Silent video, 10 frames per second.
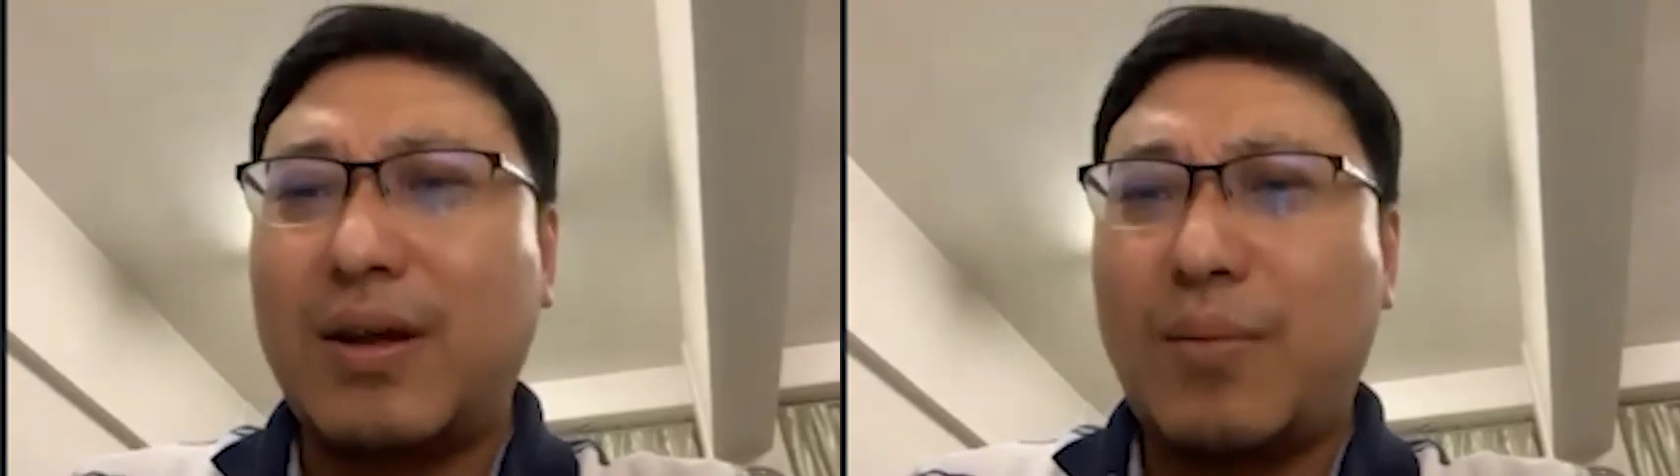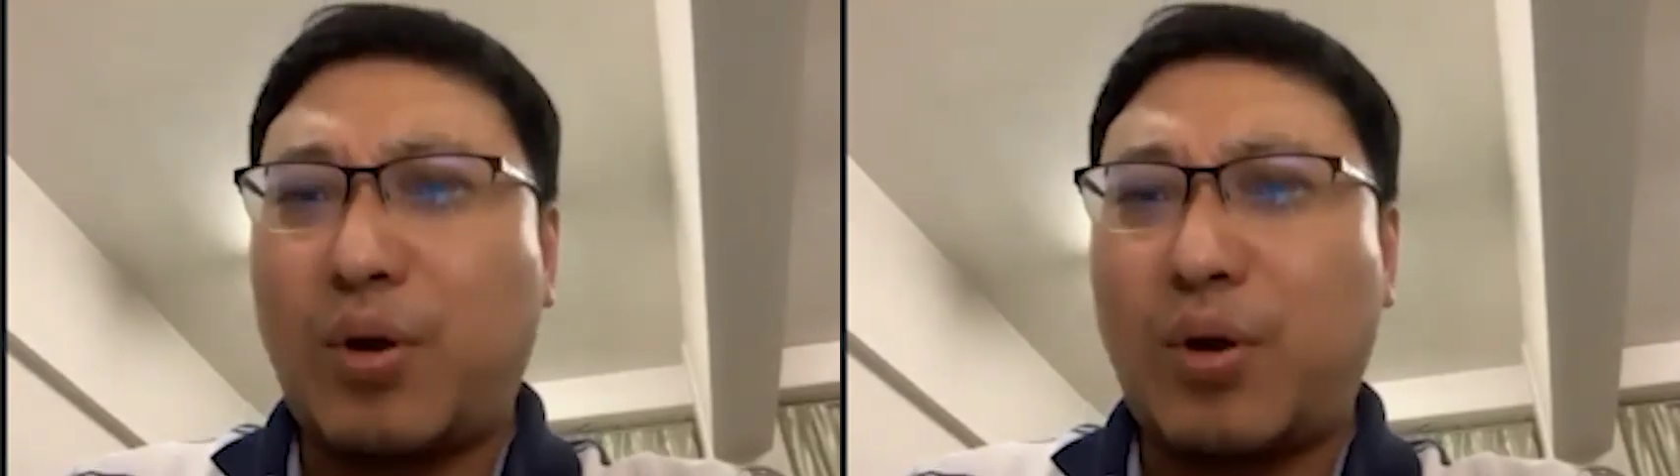
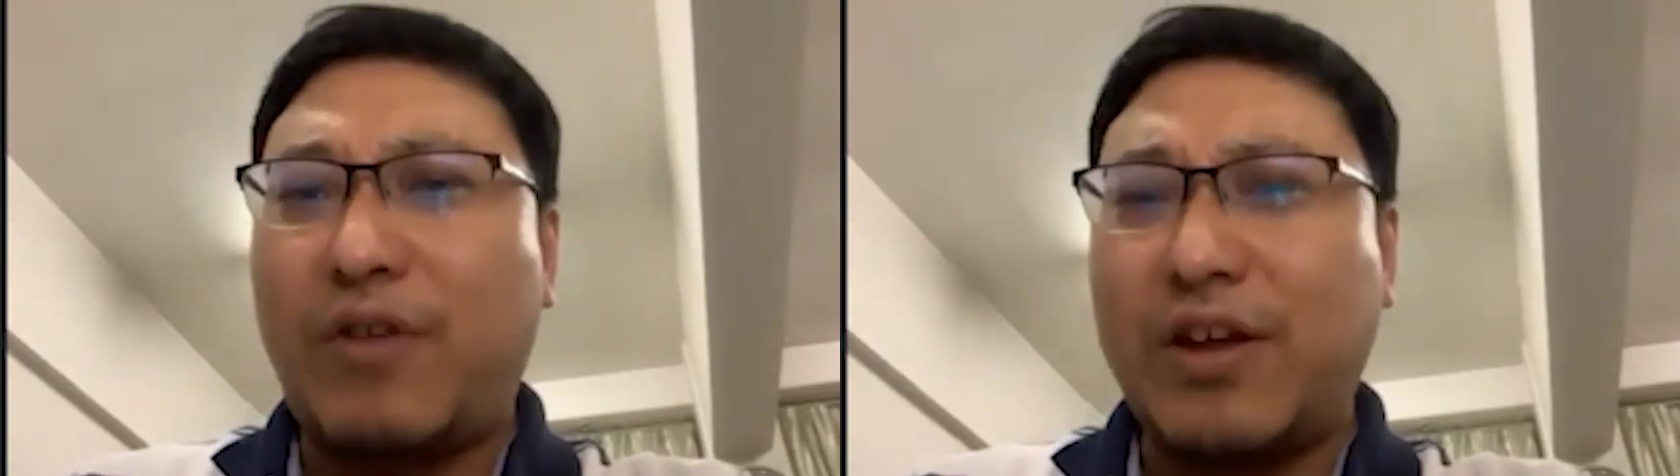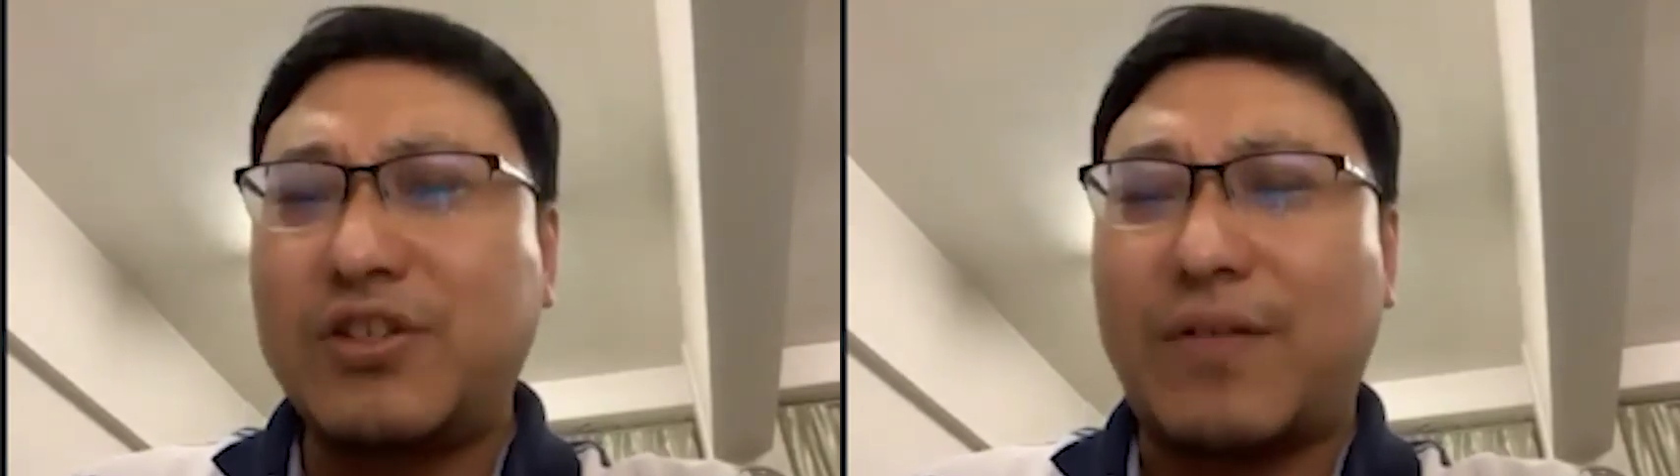
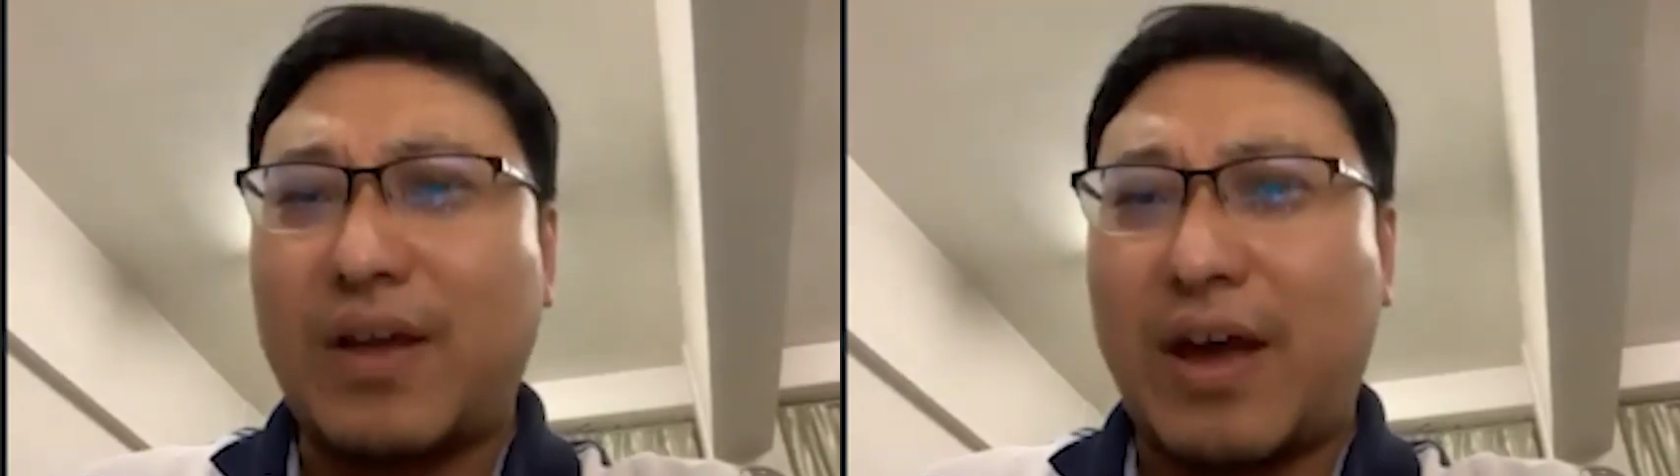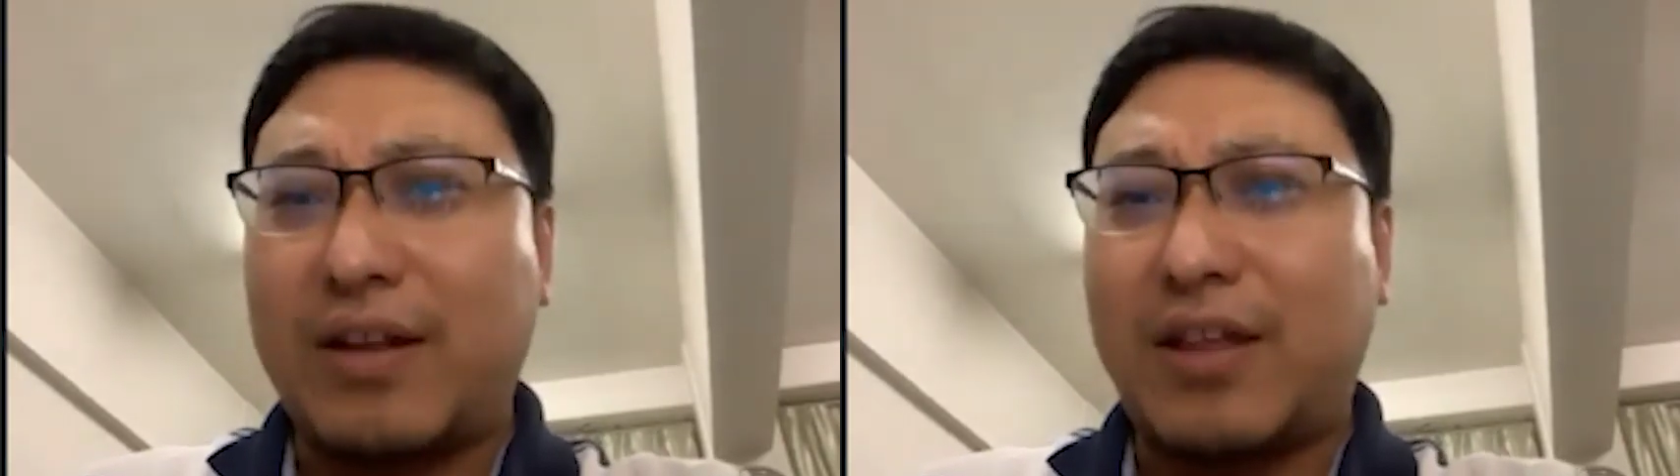Prevention
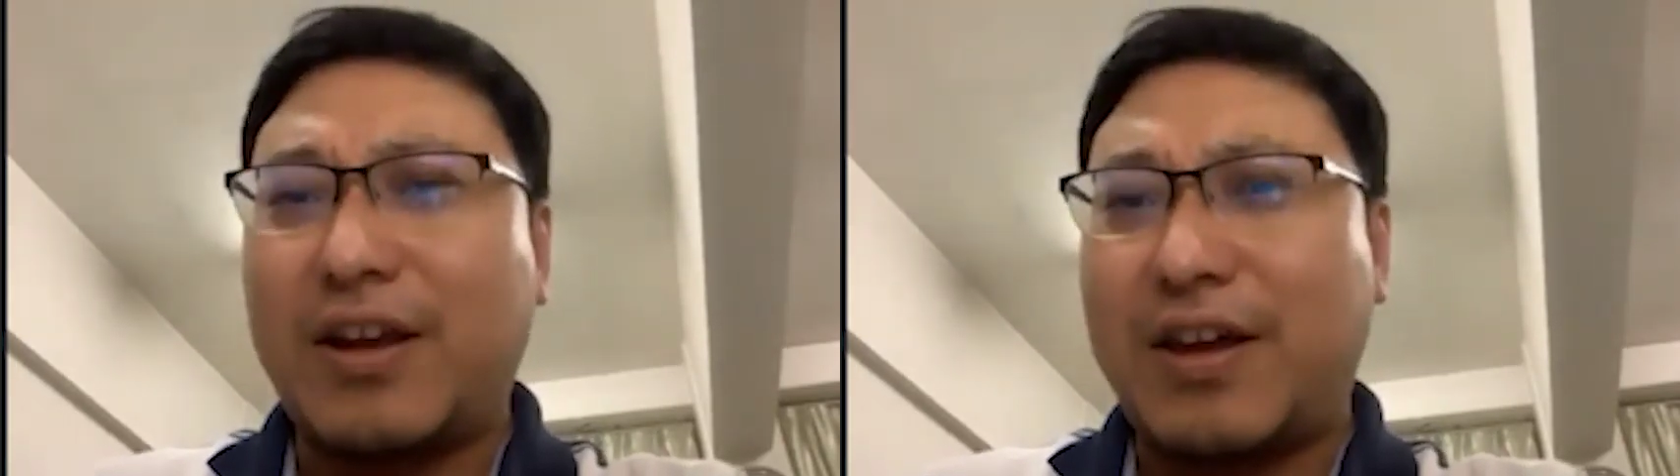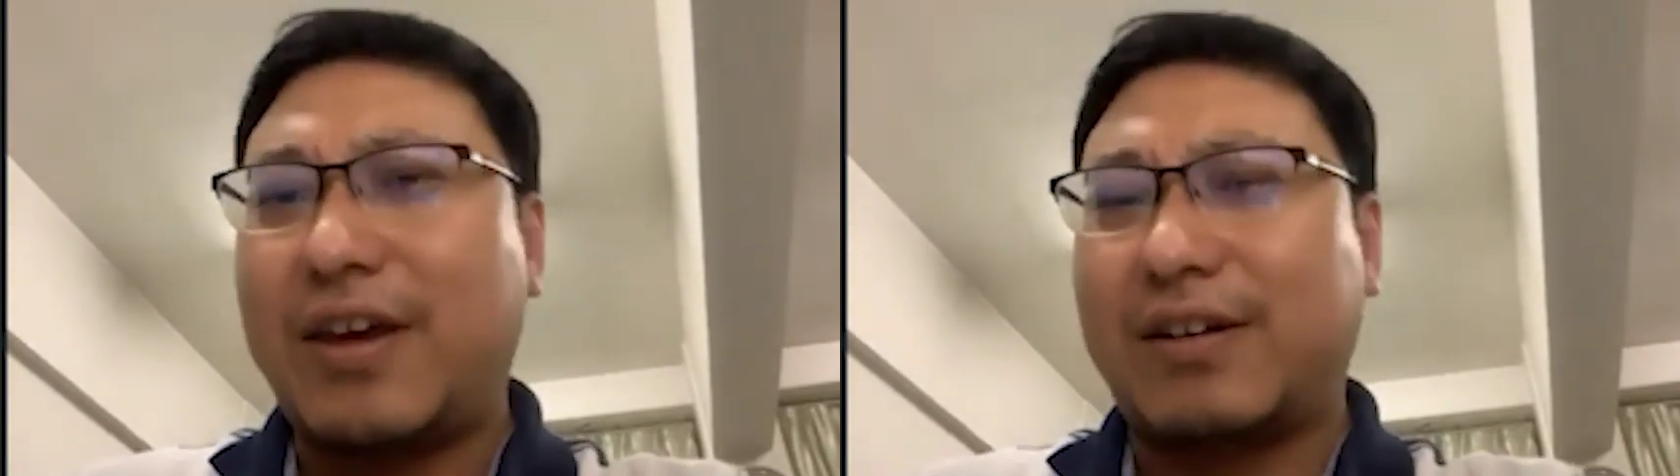and take
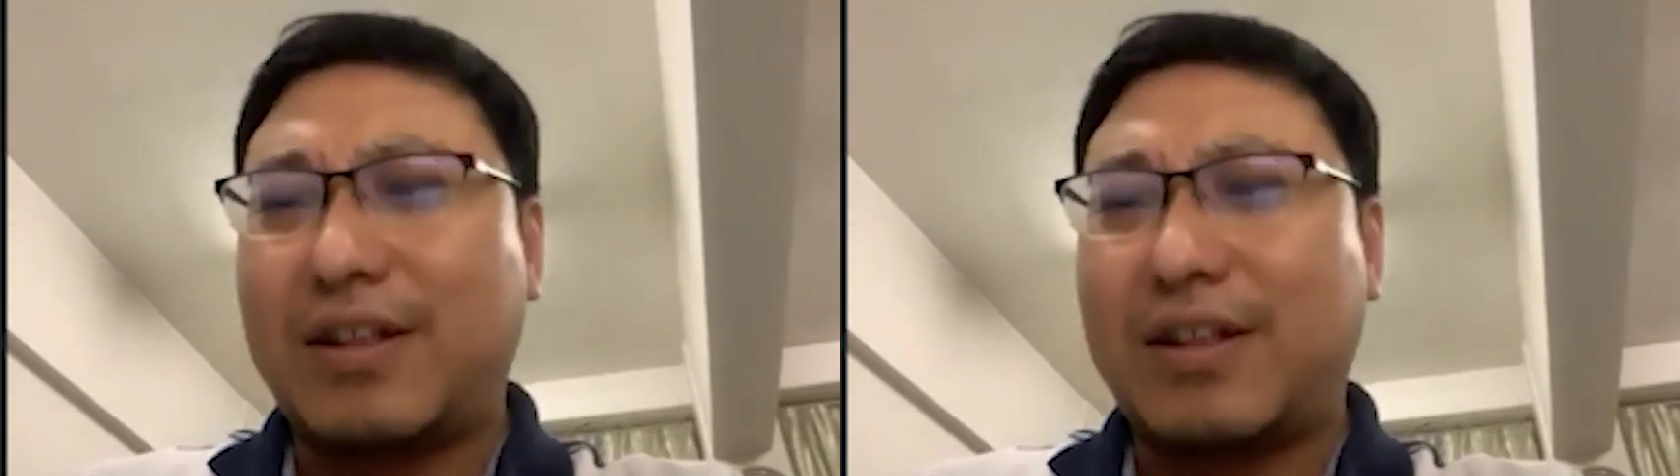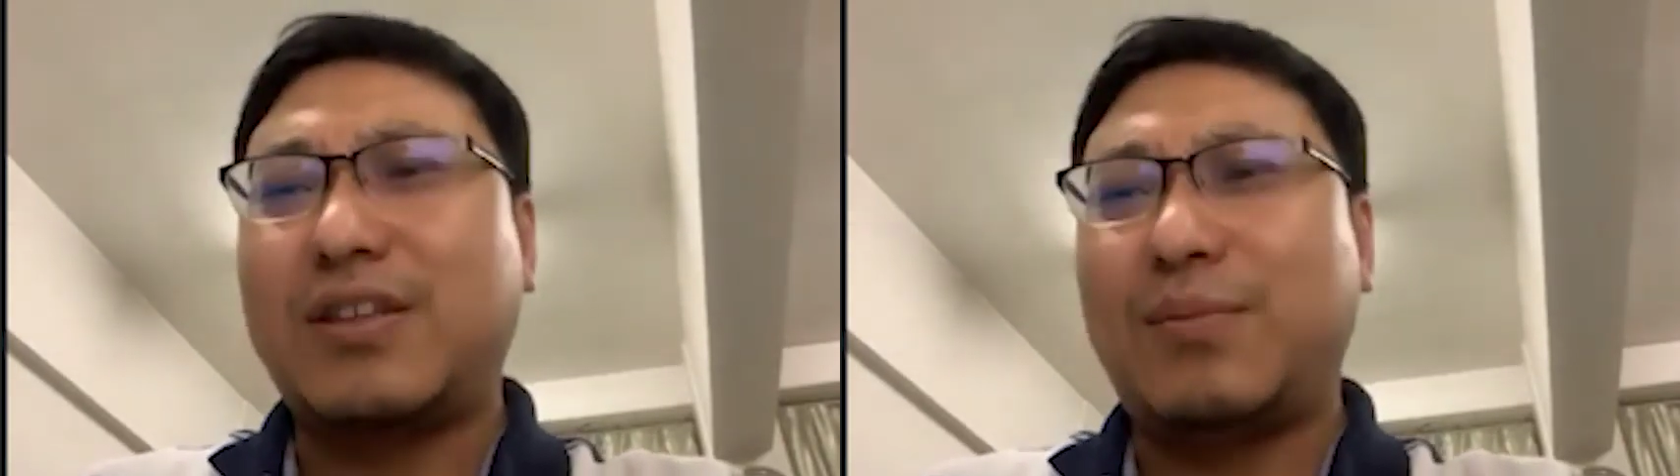care,
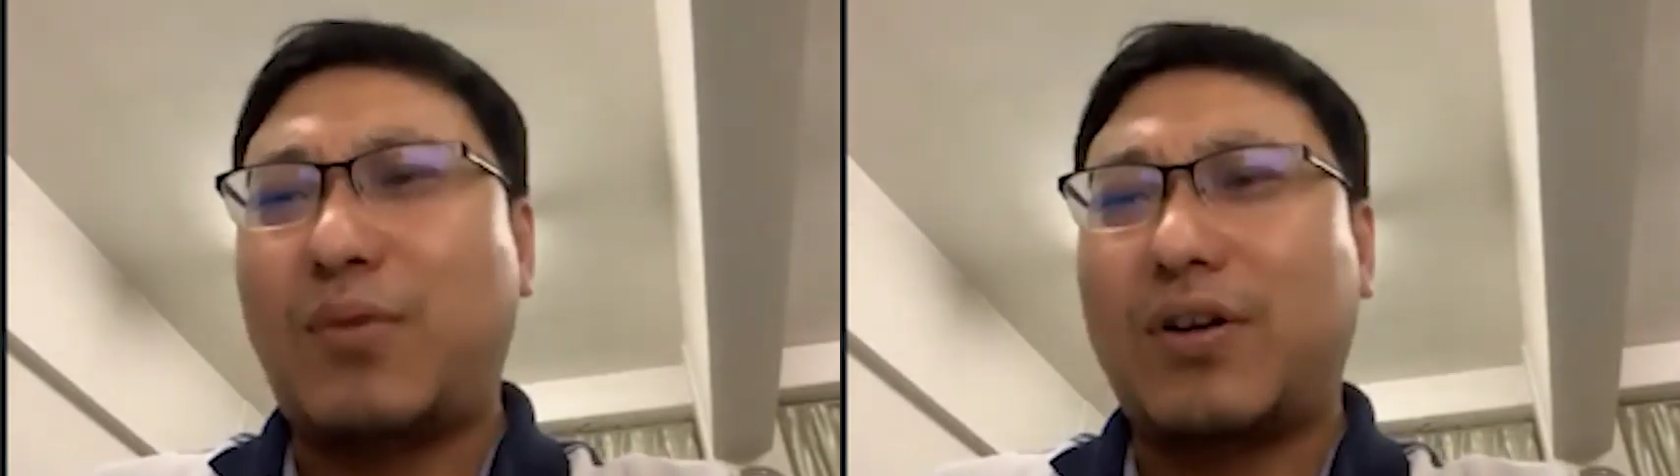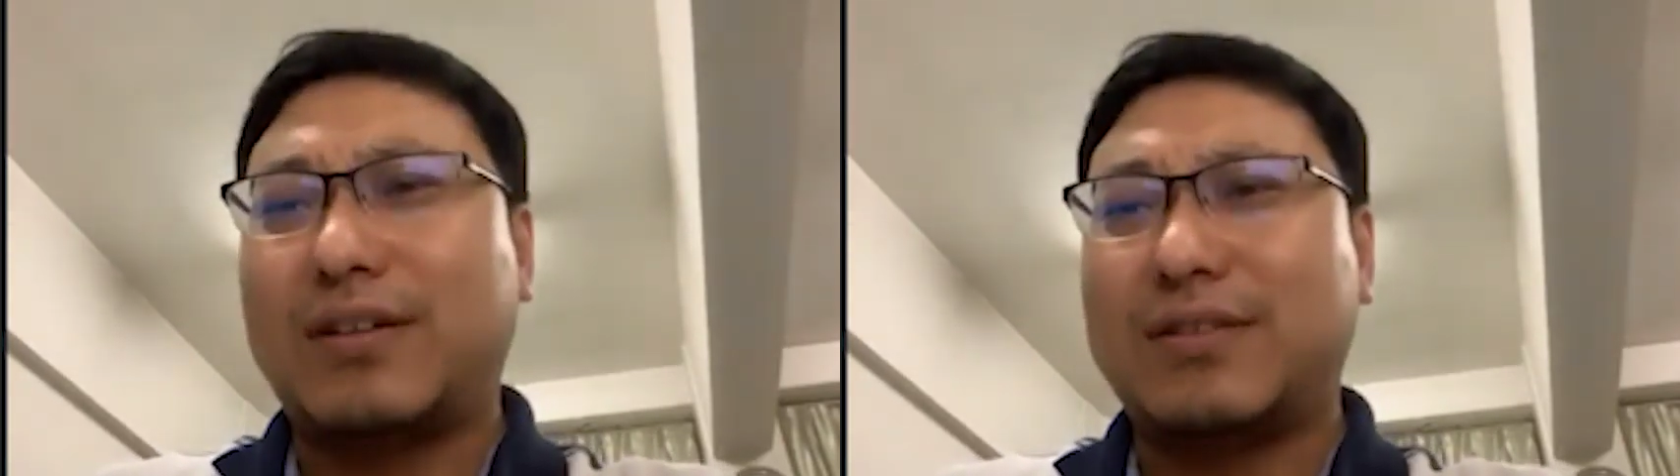that's important.